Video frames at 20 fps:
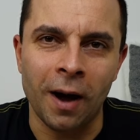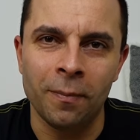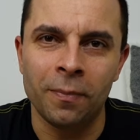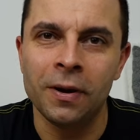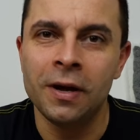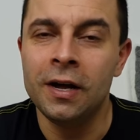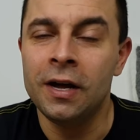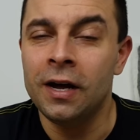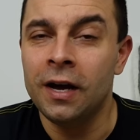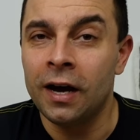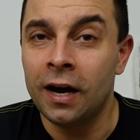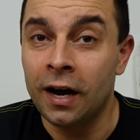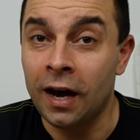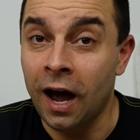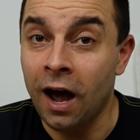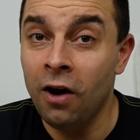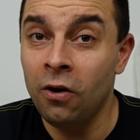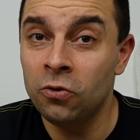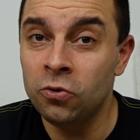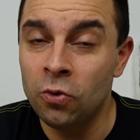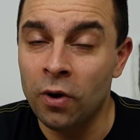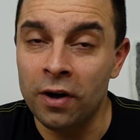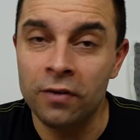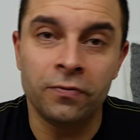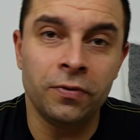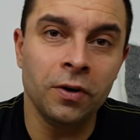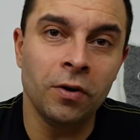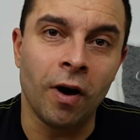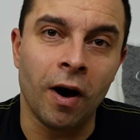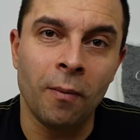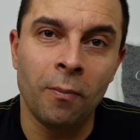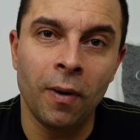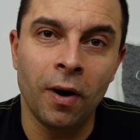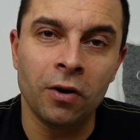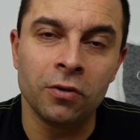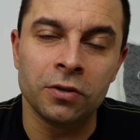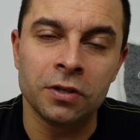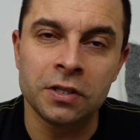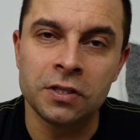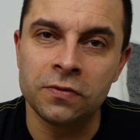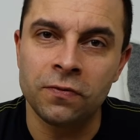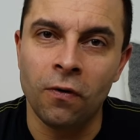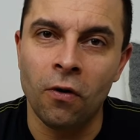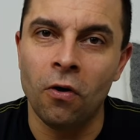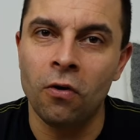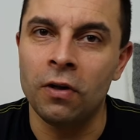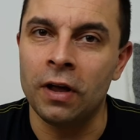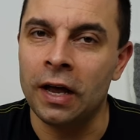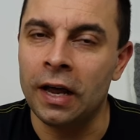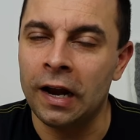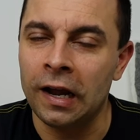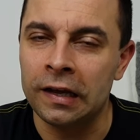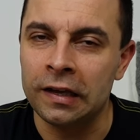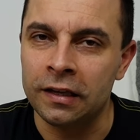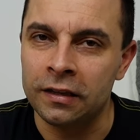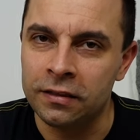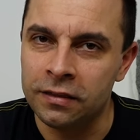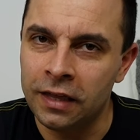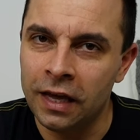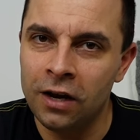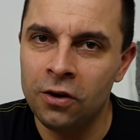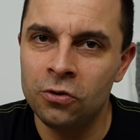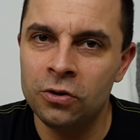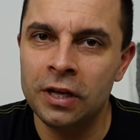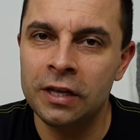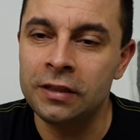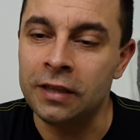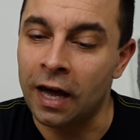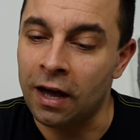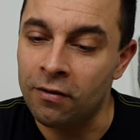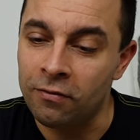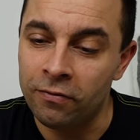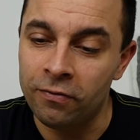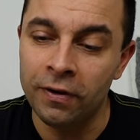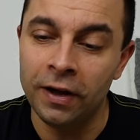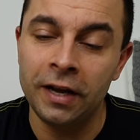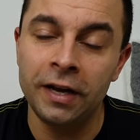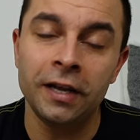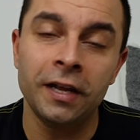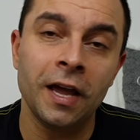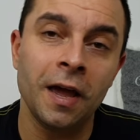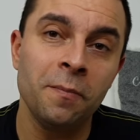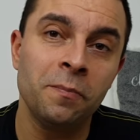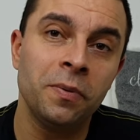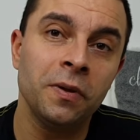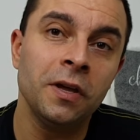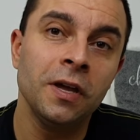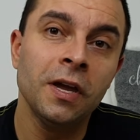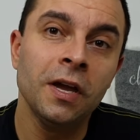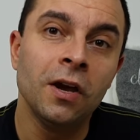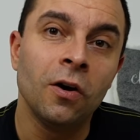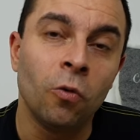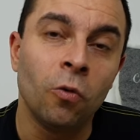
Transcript: up. How do I feel about this phone? And I can tell you that I'm very happy